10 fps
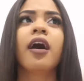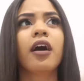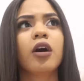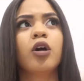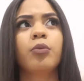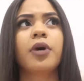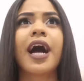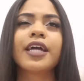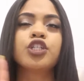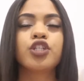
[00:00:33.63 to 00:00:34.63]

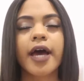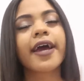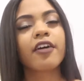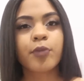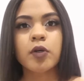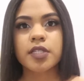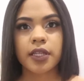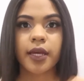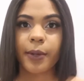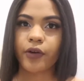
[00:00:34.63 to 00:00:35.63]
I have posted
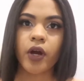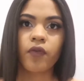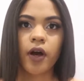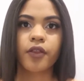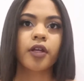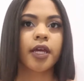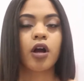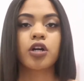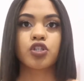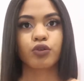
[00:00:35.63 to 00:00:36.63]
like my grandfather like
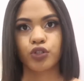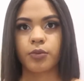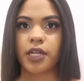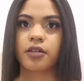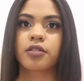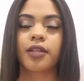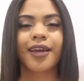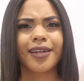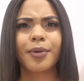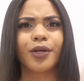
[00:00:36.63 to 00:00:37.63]
on social media, so like
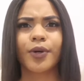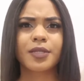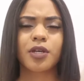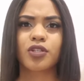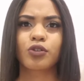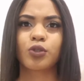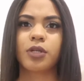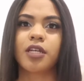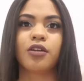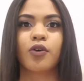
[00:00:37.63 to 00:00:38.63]
anybody who has me on social
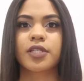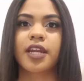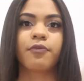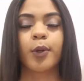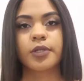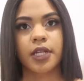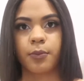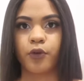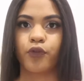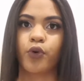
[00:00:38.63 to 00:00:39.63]
media knows that I've posted
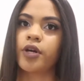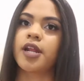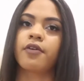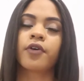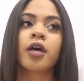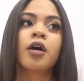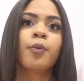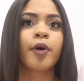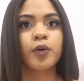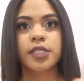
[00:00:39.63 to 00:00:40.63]
him before, and I've
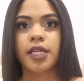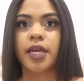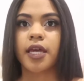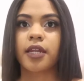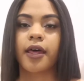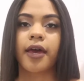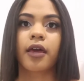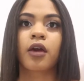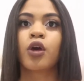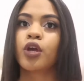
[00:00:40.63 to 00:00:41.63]
posted
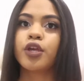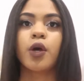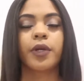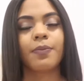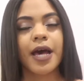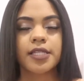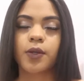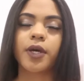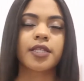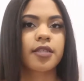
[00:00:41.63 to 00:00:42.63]
like, you know, when he passed
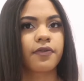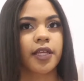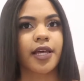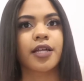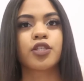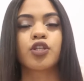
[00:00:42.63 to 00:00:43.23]
away and stuff like that.